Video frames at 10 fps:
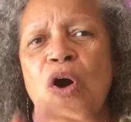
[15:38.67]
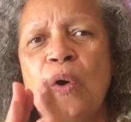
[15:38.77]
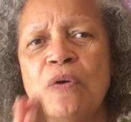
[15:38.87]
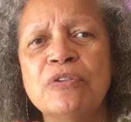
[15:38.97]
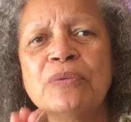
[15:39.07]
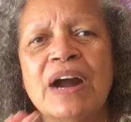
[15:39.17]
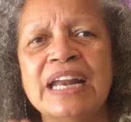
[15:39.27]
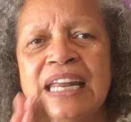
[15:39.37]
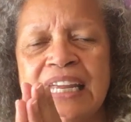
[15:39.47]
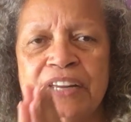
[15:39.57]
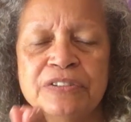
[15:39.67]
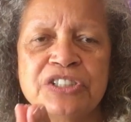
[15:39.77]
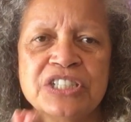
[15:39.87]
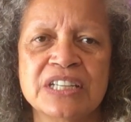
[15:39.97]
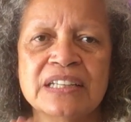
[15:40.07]
overriding
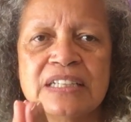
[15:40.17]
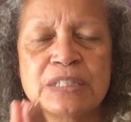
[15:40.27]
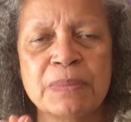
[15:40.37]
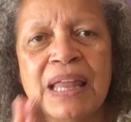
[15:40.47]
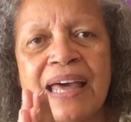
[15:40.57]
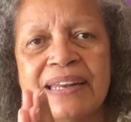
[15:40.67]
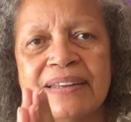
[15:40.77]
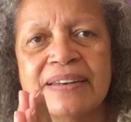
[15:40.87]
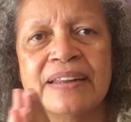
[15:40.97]
energies on this planet,